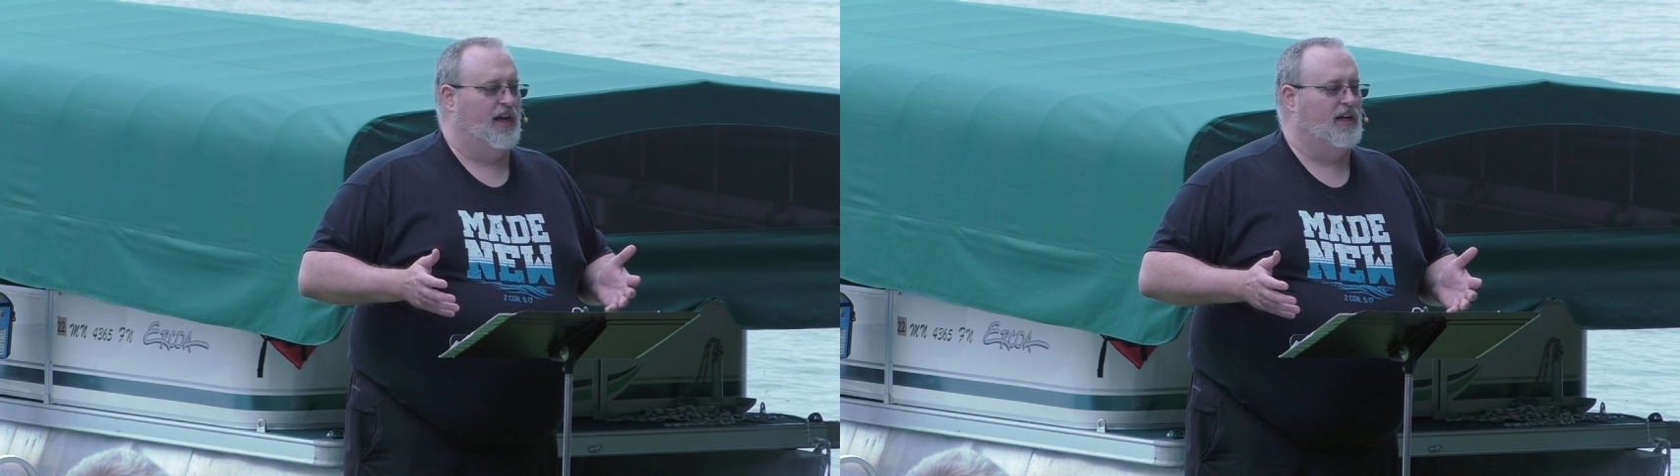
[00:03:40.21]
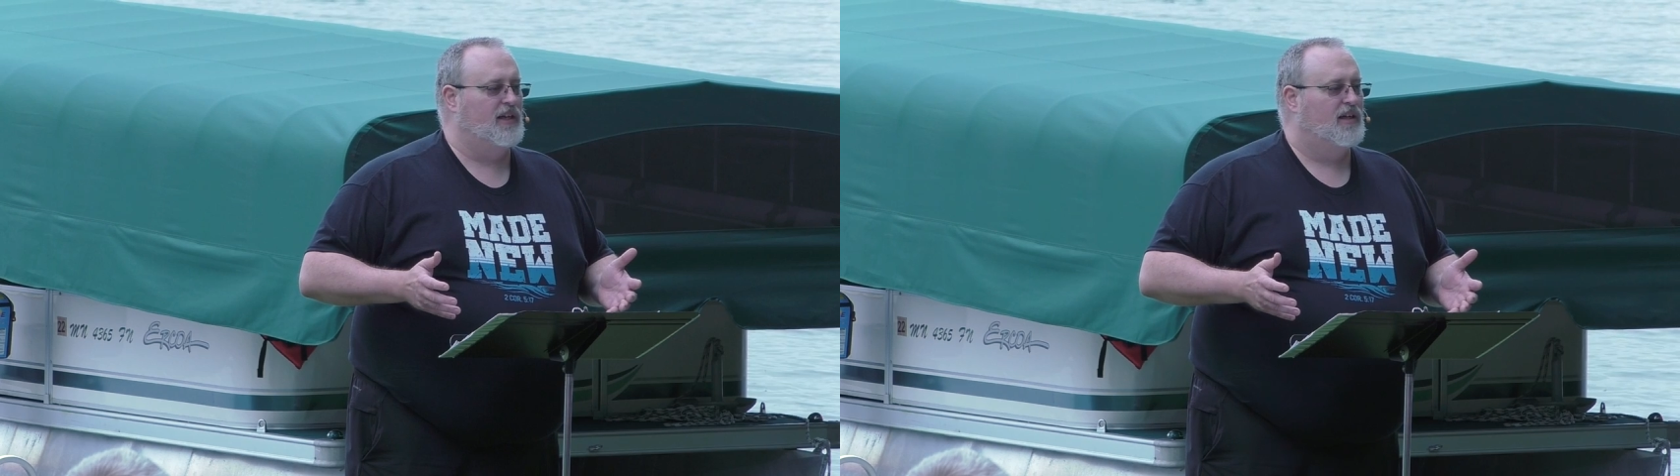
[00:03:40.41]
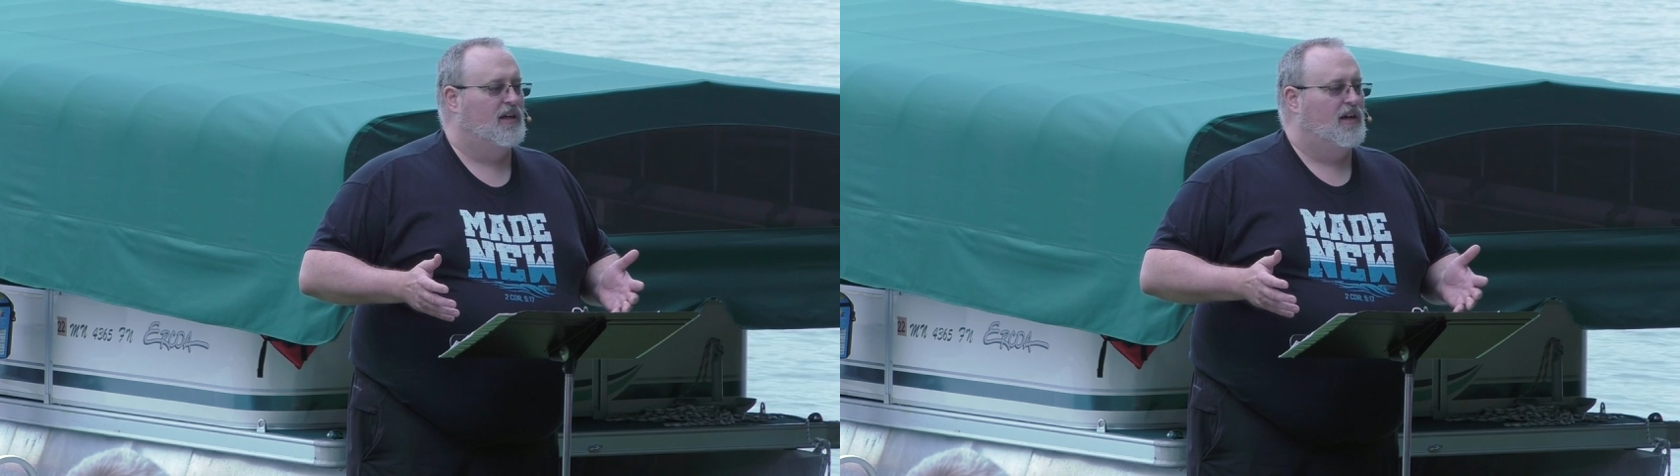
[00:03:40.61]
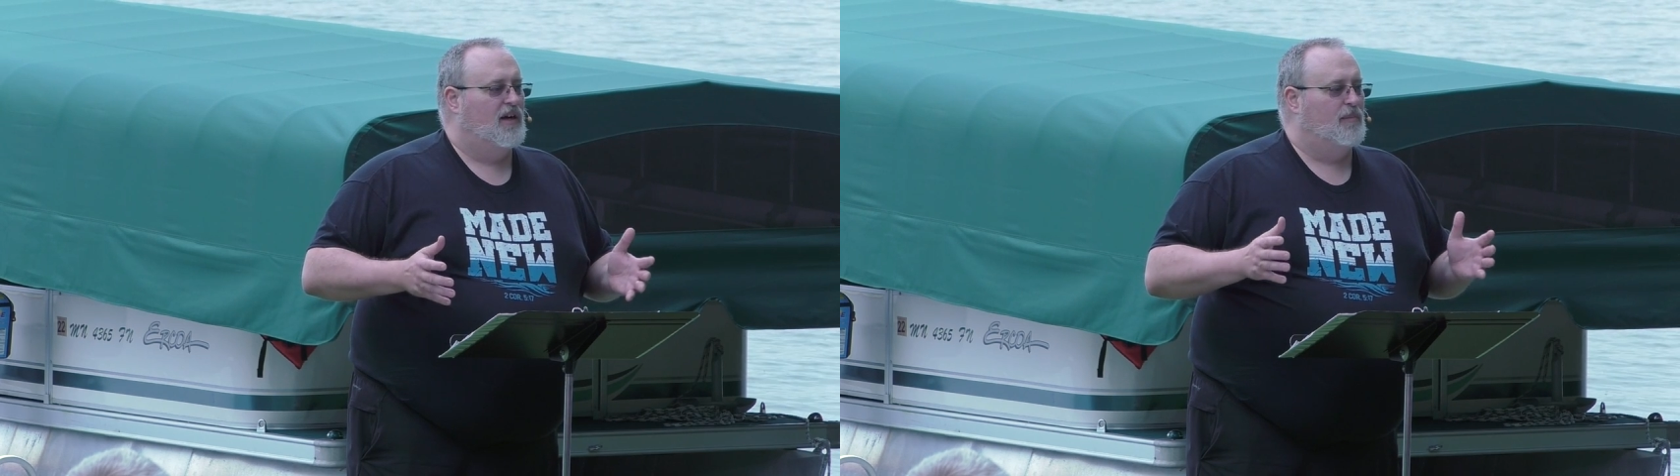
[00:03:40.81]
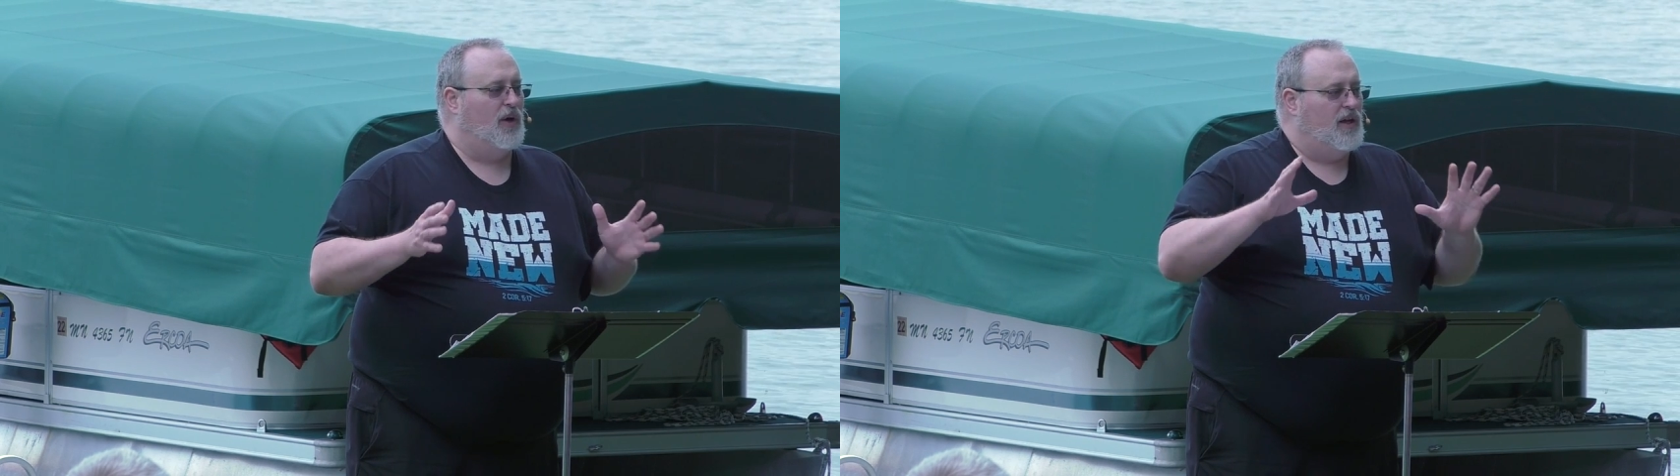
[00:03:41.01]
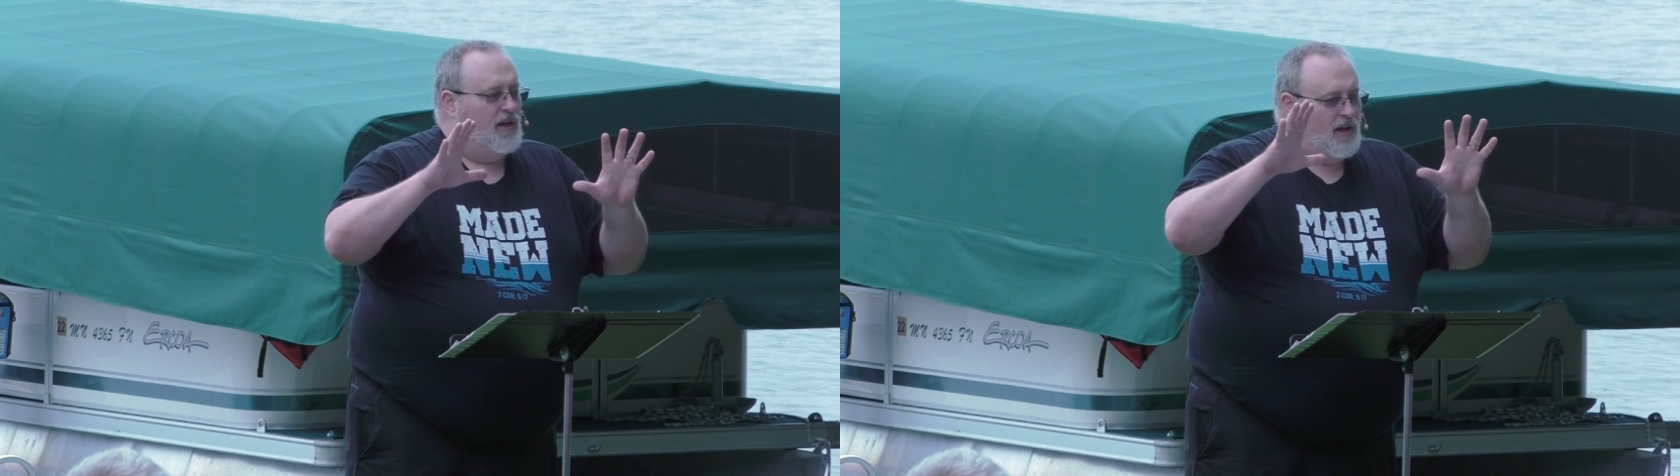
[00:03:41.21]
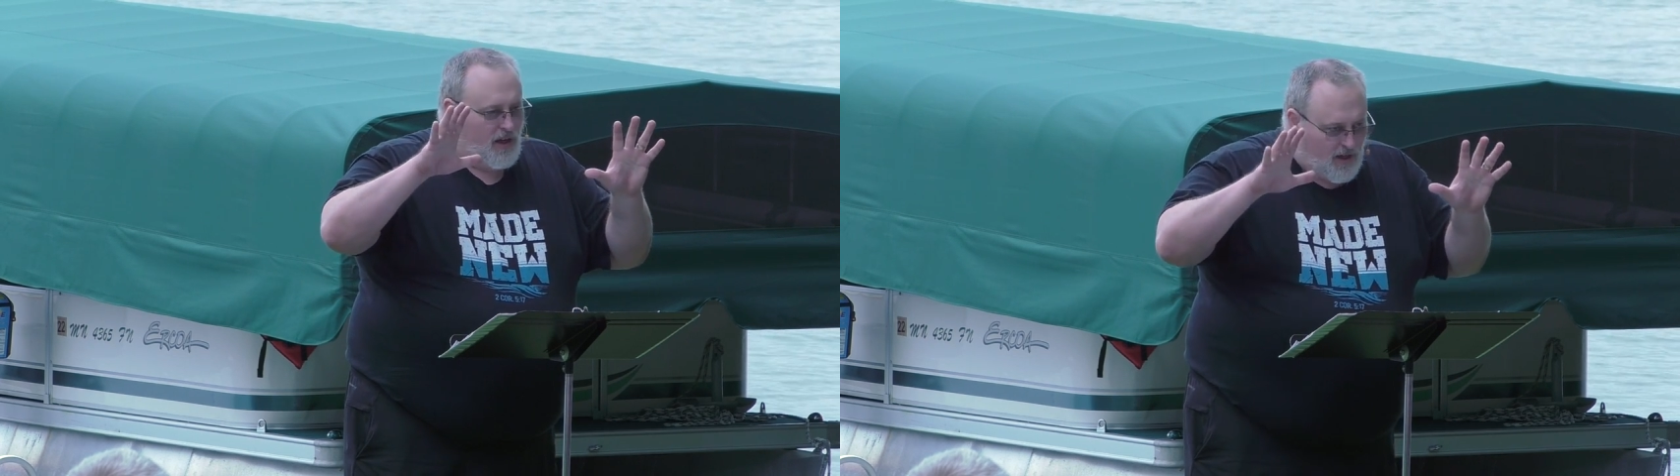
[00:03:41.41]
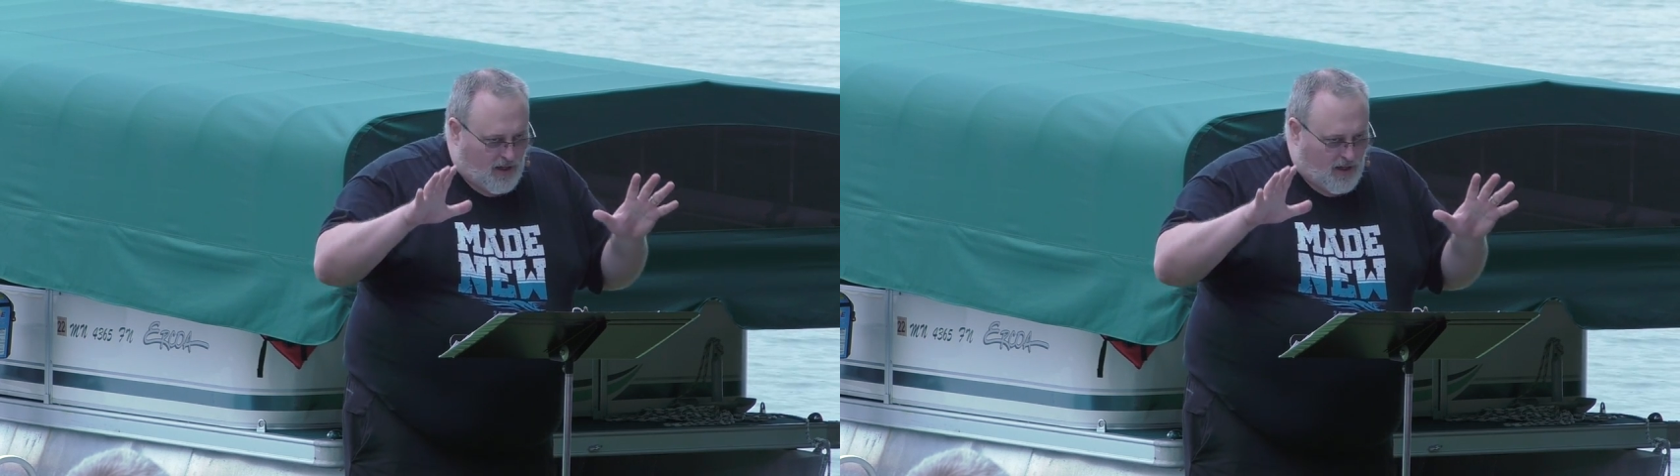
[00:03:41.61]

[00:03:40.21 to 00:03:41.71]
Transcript: today, but